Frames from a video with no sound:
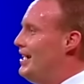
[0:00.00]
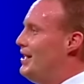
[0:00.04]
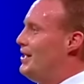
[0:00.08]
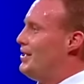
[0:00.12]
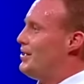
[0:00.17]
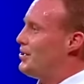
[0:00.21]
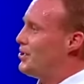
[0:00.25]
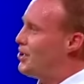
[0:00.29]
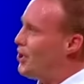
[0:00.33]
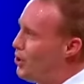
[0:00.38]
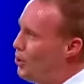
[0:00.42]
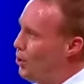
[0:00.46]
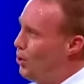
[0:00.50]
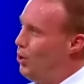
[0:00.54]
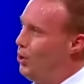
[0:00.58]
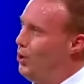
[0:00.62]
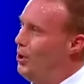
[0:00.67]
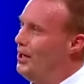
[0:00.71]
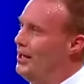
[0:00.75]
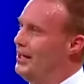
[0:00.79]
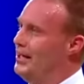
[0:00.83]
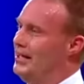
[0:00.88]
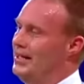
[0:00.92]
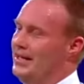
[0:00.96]
Shoo.
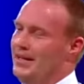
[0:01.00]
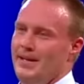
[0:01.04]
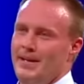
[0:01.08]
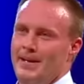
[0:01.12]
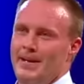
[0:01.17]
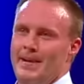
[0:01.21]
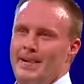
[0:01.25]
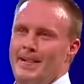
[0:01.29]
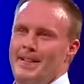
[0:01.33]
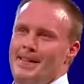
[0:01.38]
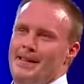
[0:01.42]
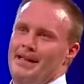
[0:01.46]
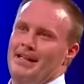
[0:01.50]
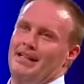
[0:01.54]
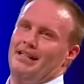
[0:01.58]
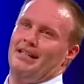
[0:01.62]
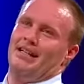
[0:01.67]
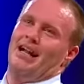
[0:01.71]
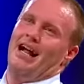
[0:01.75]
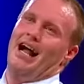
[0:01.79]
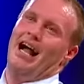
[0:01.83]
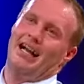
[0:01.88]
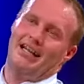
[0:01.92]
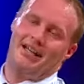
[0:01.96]

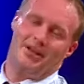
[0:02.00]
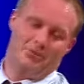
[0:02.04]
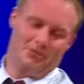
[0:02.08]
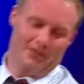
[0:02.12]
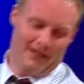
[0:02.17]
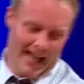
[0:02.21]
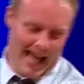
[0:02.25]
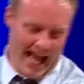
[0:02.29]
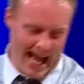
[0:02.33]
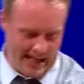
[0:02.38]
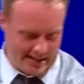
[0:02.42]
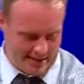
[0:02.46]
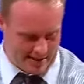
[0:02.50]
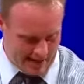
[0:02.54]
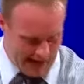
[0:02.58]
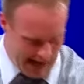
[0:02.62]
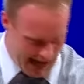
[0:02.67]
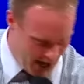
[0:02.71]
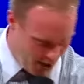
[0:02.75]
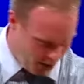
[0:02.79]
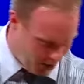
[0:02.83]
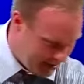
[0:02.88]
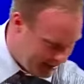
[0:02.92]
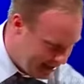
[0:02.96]
I can relax
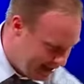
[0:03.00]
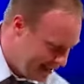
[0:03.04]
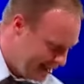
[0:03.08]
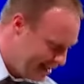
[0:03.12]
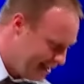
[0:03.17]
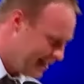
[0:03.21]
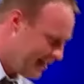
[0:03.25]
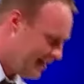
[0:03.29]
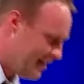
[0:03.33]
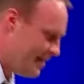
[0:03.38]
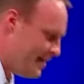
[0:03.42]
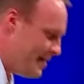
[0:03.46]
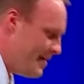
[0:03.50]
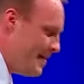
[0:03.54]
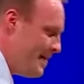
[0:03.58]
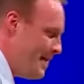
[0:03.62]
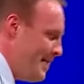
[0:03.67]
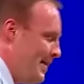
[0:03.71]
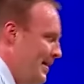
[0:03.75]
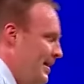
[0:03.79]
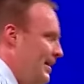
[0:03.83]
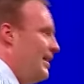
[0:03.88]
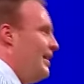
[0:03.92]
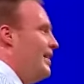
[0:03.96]
now.
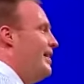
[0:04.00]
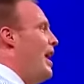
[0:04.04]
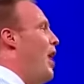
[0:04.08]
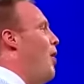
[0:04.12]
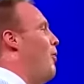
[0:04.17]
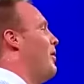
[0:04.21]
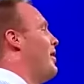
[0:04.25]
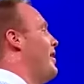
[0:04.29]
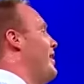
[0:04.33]
Now we're